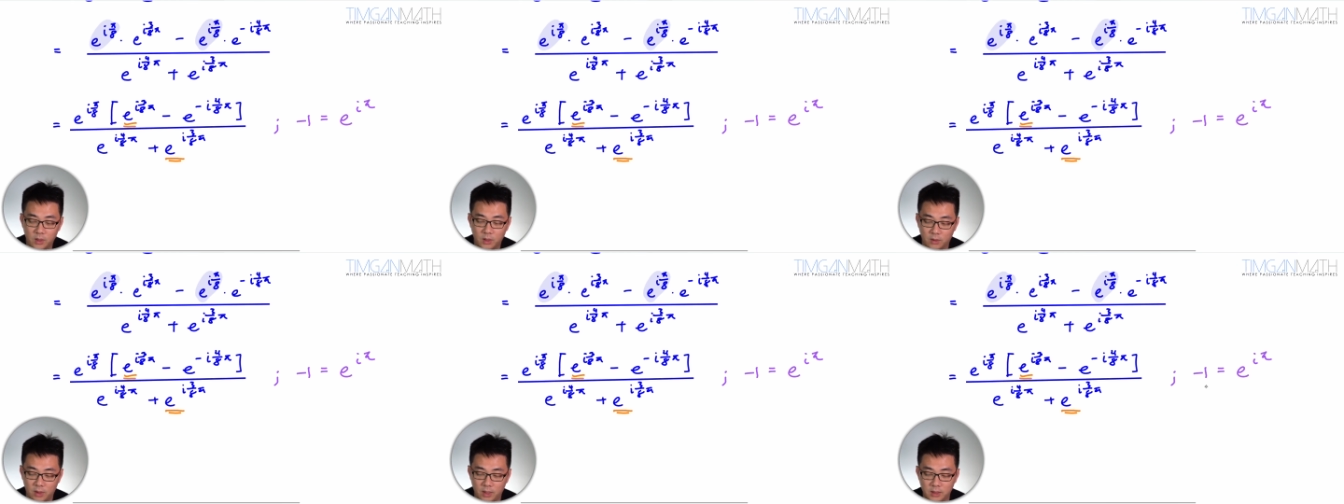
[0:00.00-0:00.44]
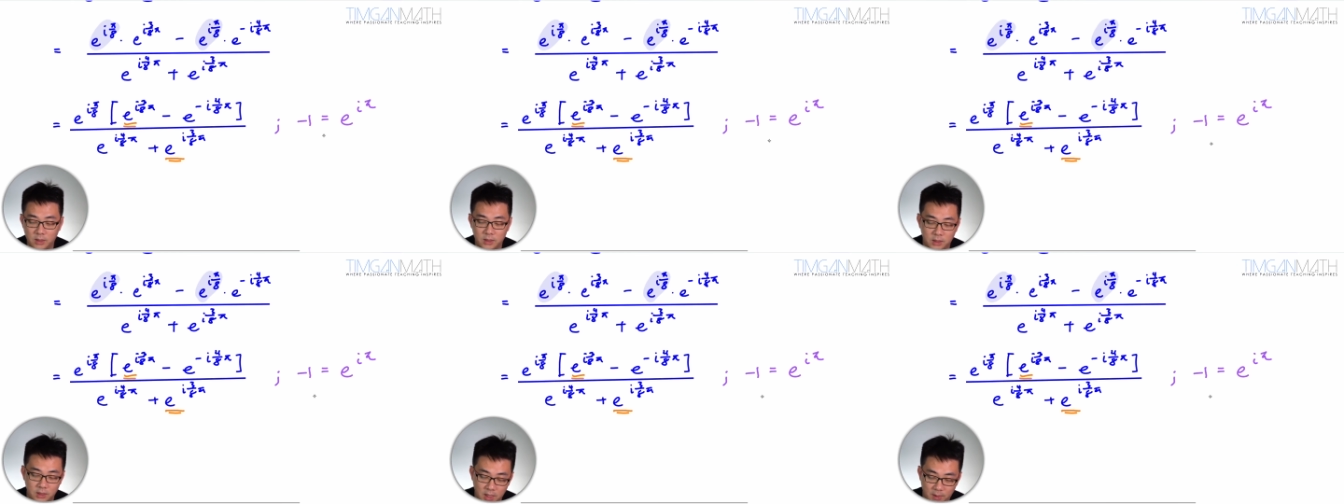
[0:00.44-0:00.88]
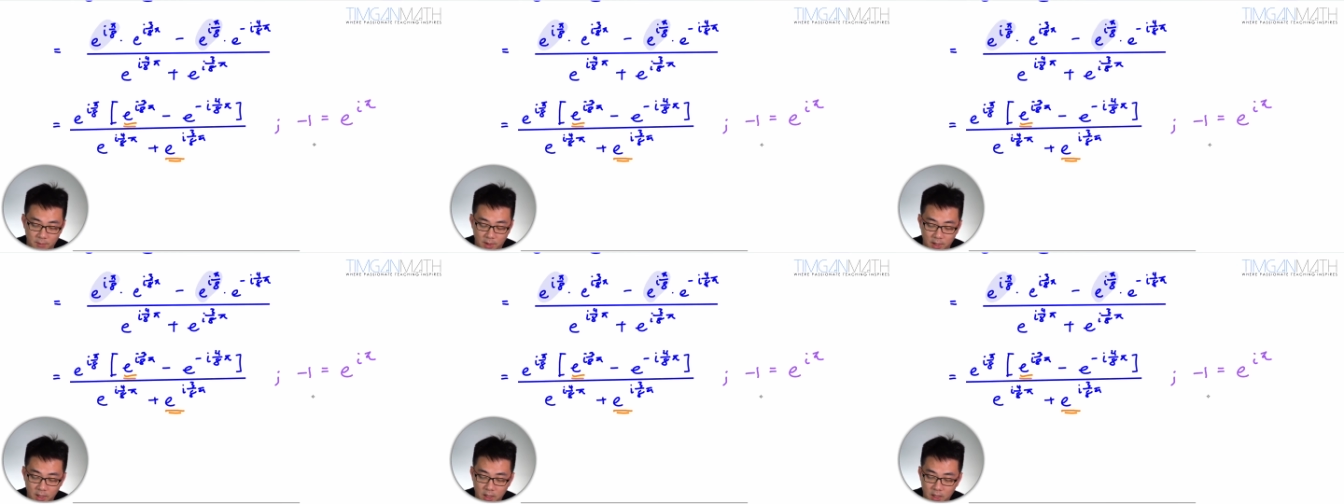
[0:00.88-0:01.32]
Alright, this is EI
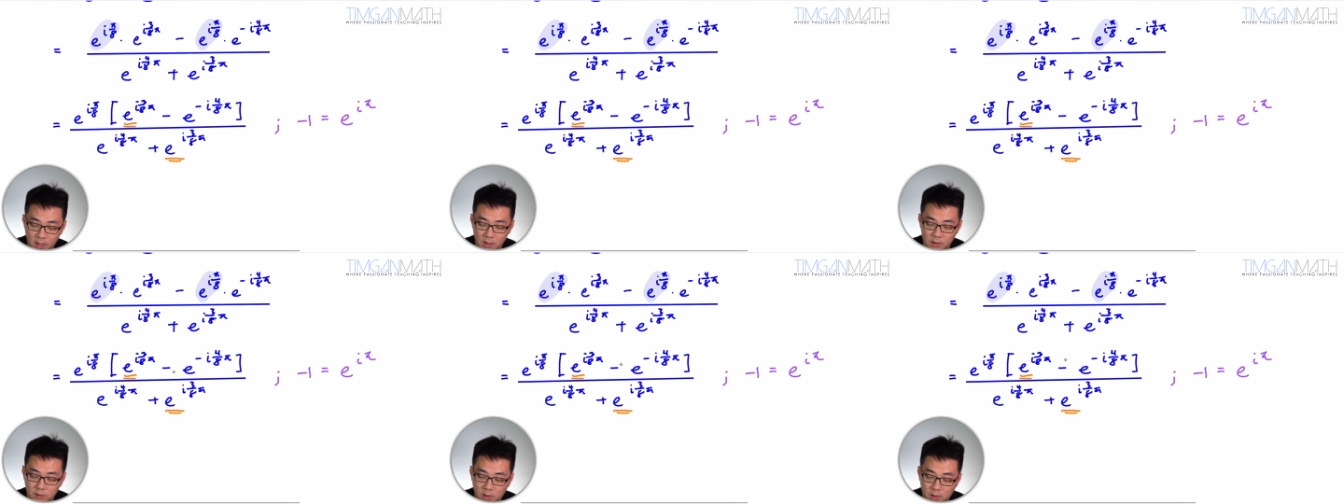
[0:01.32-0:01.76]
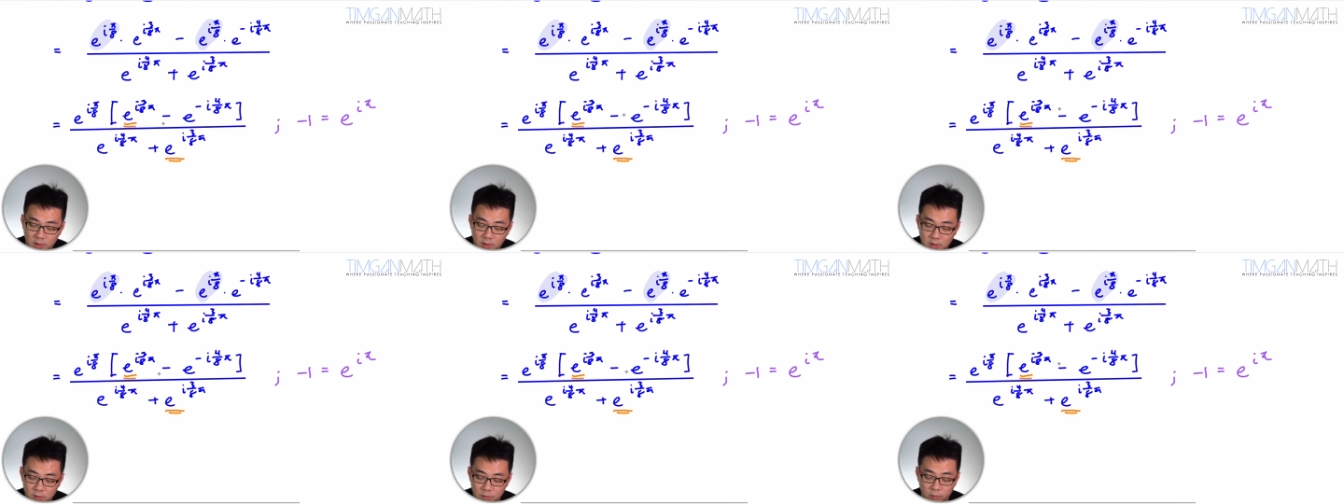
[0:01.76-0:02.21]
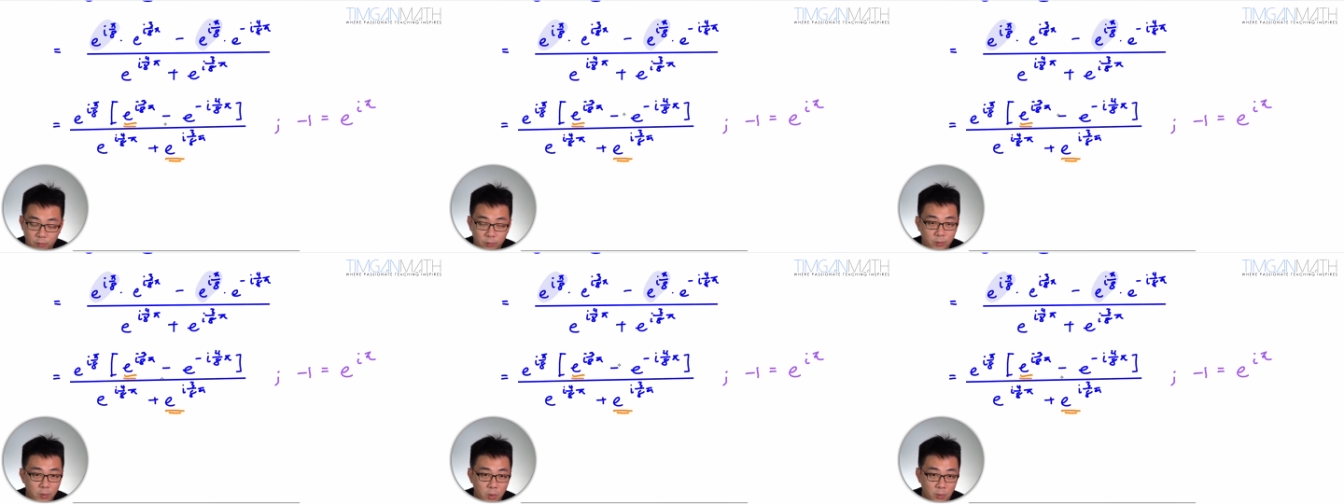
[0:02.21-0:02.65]
pi. So I can just
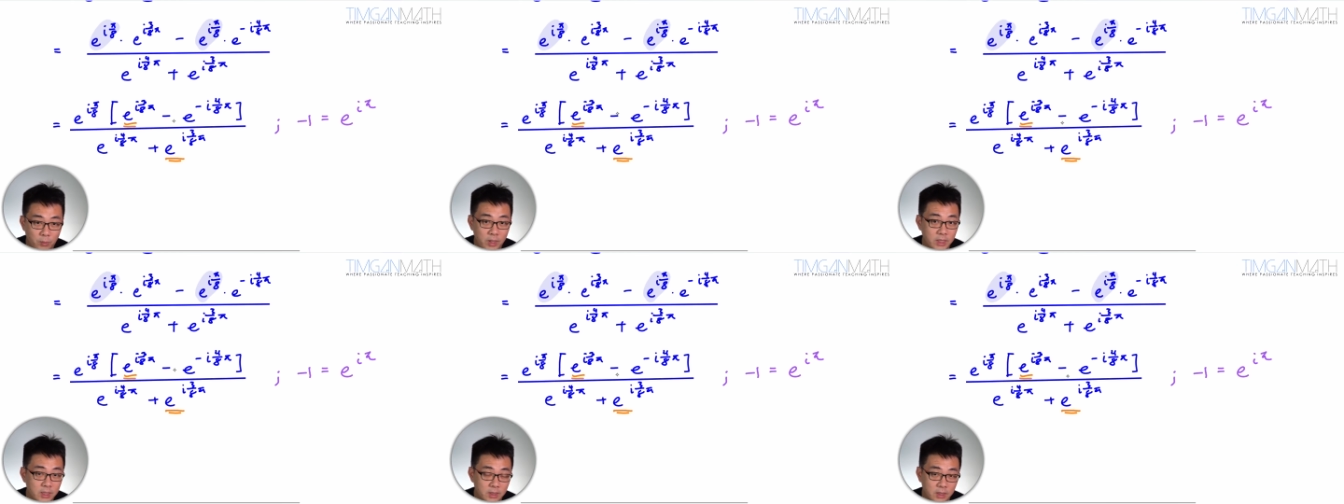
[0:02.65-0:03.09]
replace this